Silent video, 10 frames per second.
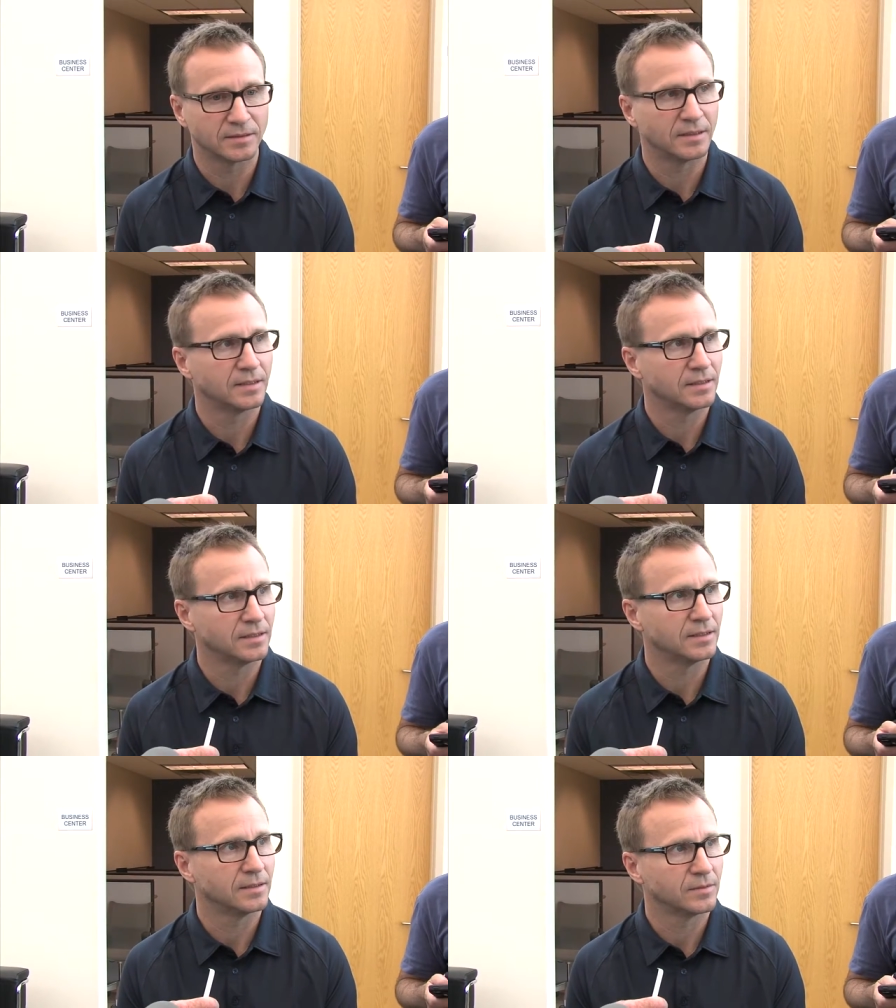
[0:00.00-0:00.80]

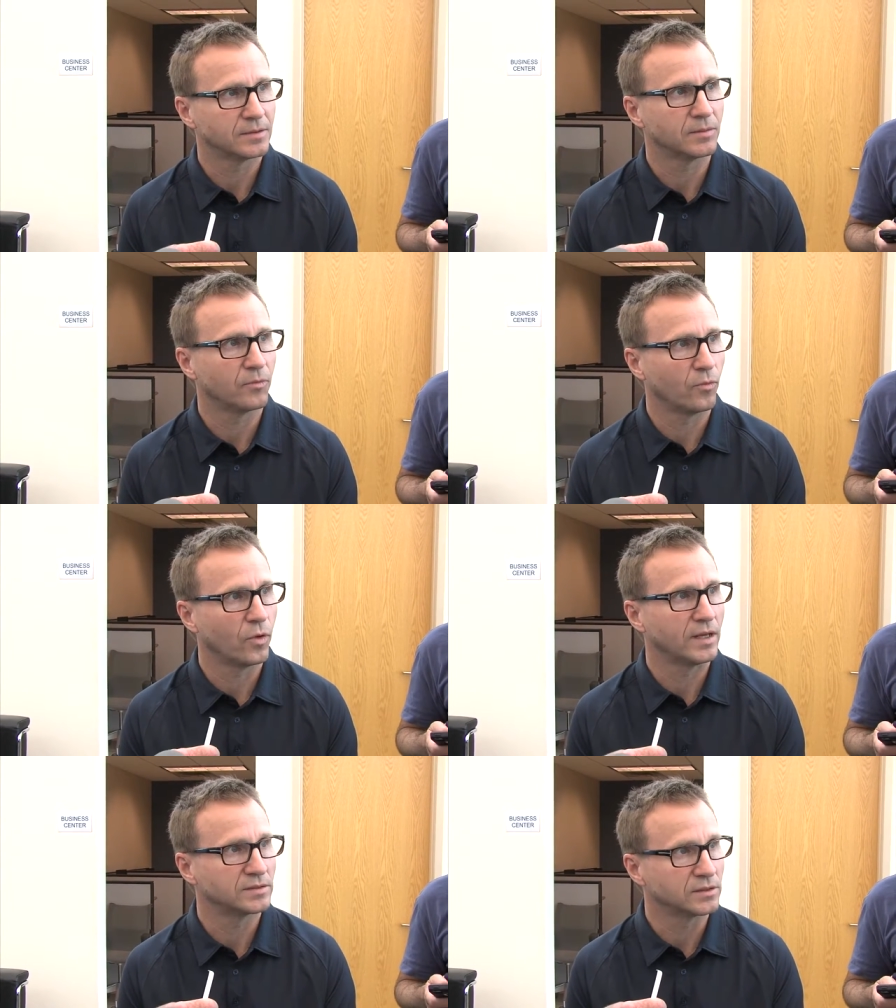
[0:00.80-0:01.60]
a, a, some
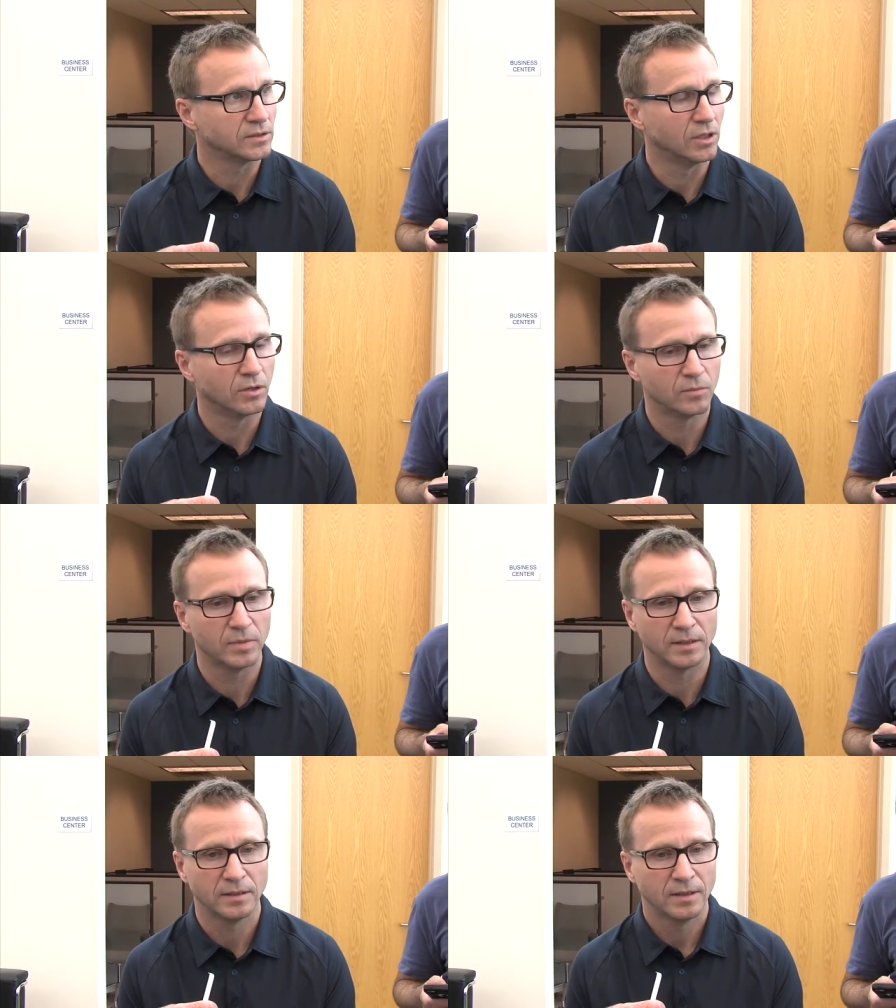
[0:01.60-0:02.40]
ways to go,
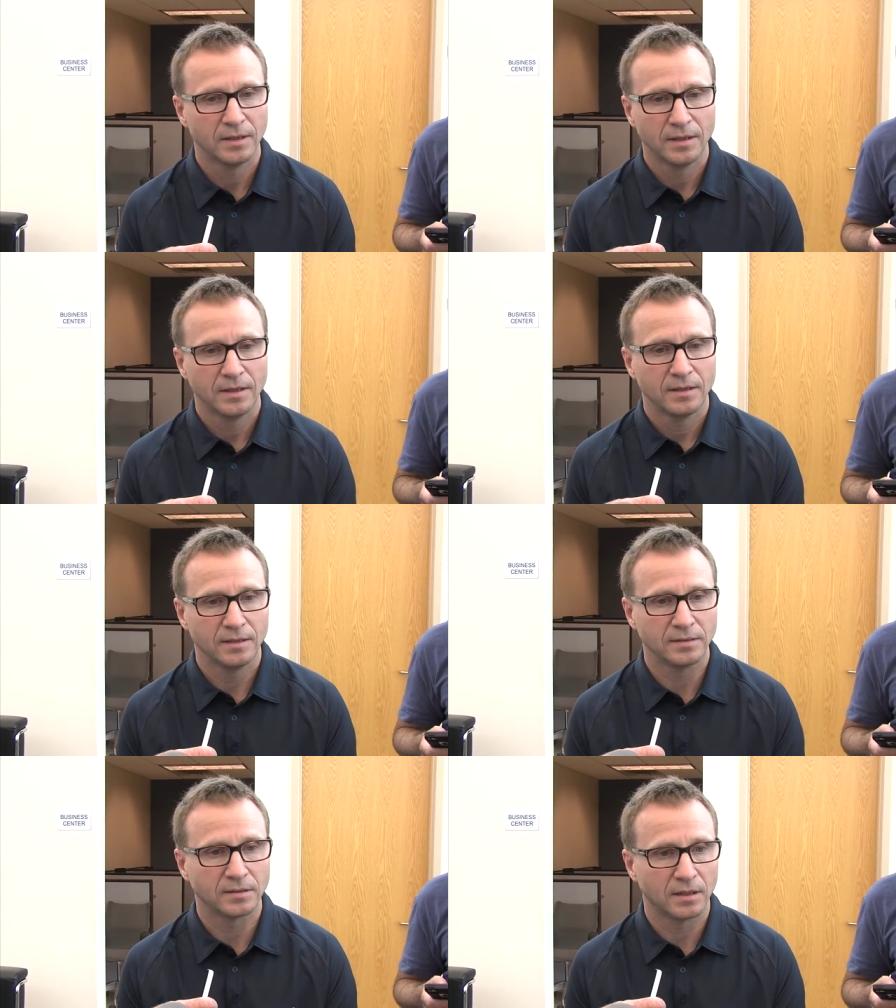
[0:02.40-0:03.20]
but
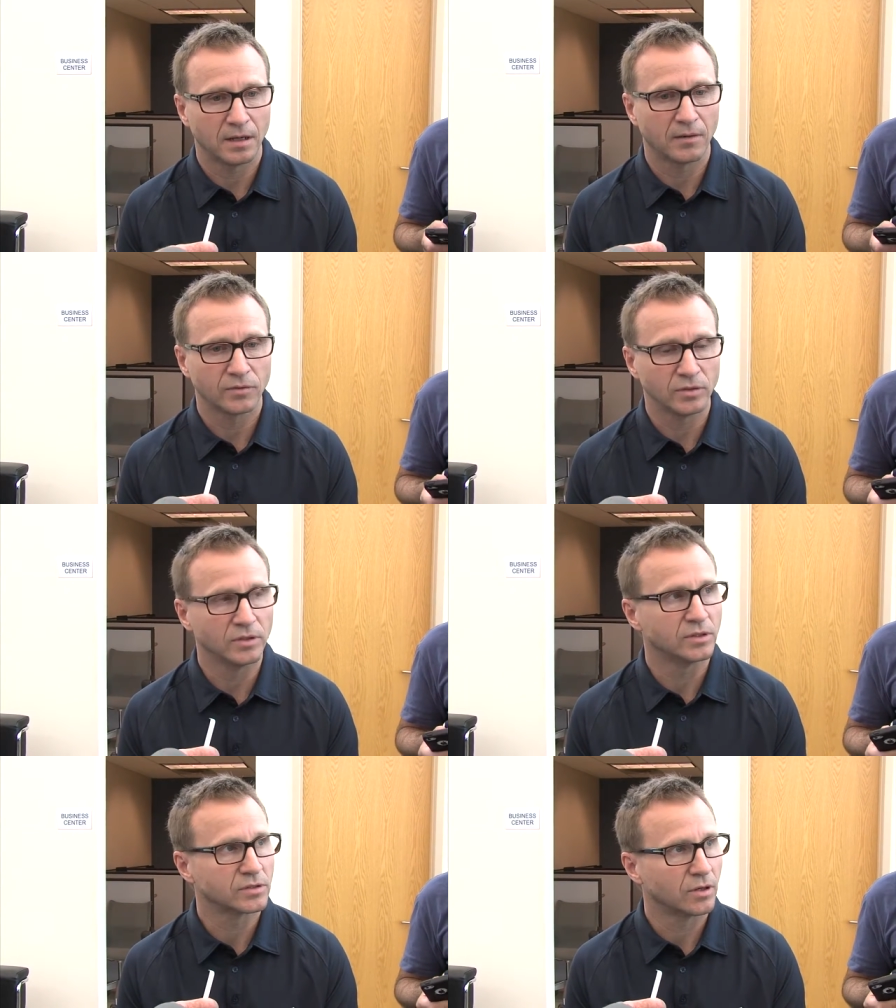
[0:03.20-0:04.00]
he's off to a
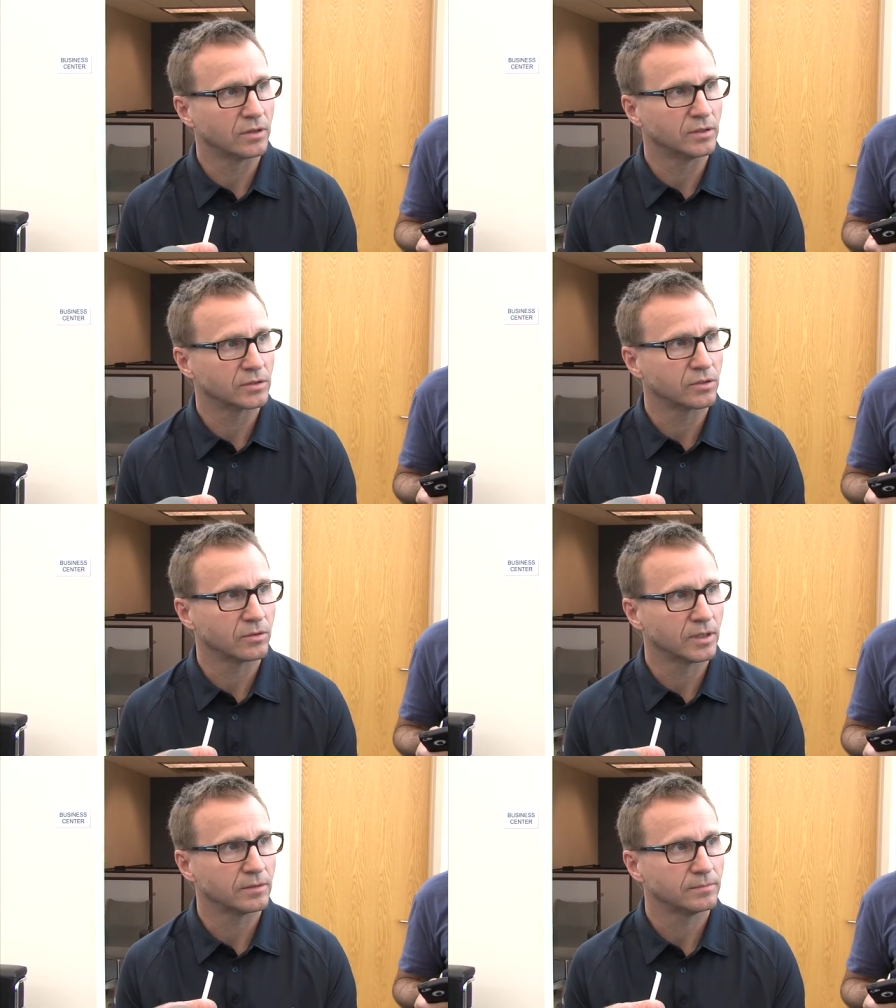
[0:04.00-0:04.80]
good start in his
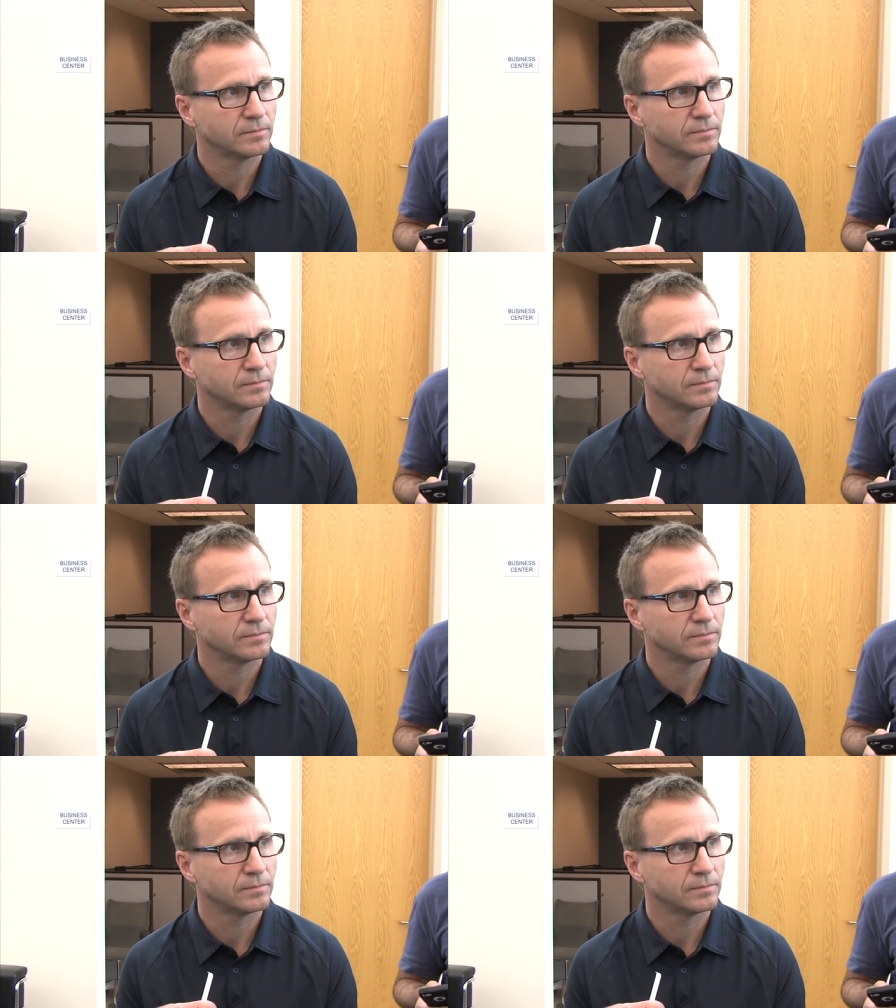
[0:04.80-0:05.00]
career.